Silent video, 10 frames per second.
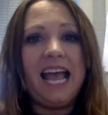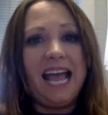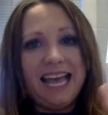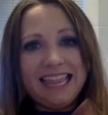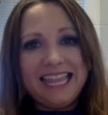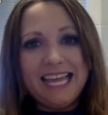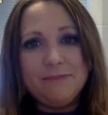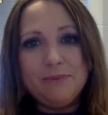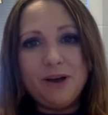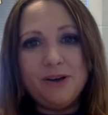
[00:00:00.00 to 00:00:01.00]
and
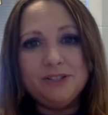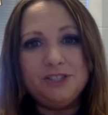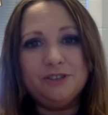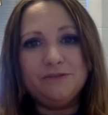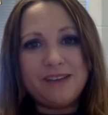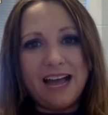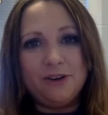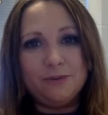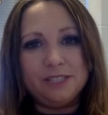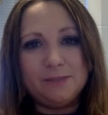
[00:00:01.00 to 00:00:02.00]
then post your
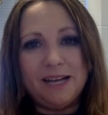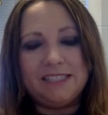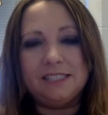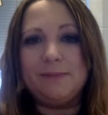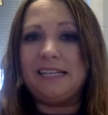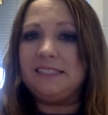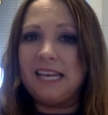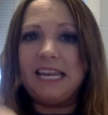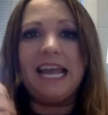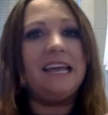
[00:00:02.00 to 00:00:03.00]
final responses by
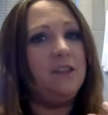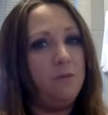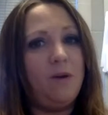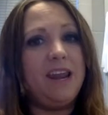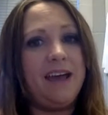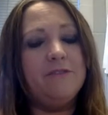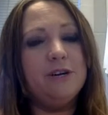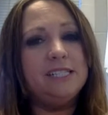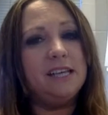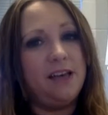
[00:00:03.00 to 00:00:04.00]
Sunday. And then whatever
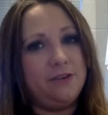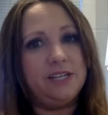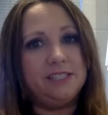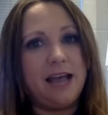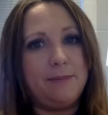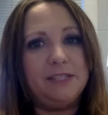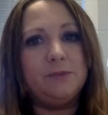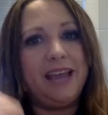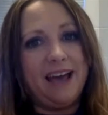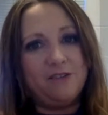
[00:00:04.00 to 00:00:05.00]
other assignments
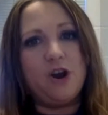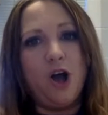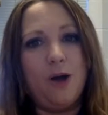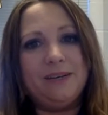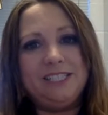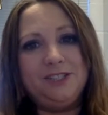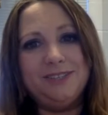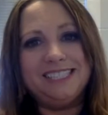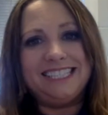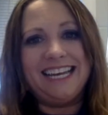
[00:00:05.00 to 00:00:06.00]
we have are always due
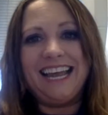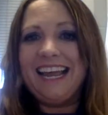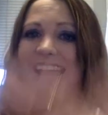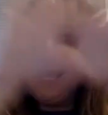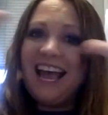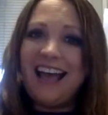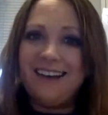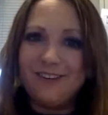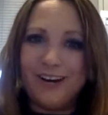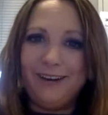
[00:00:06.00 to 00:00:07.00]
on Sunday.
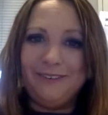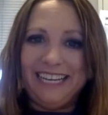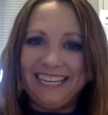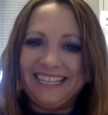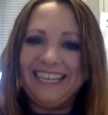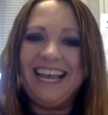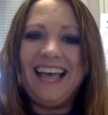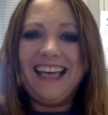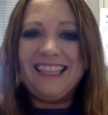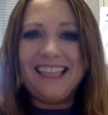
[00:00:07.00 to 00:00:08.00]
Have a great week.
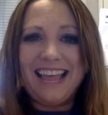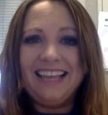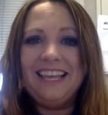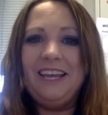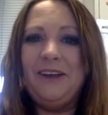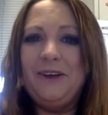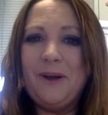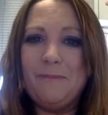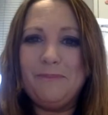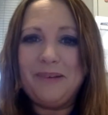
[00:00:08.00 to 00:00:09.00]
Thank you.
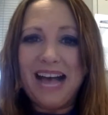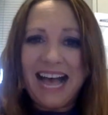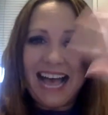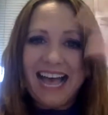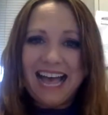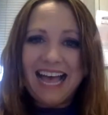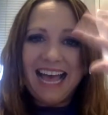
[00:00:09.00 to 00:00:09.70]
Bye.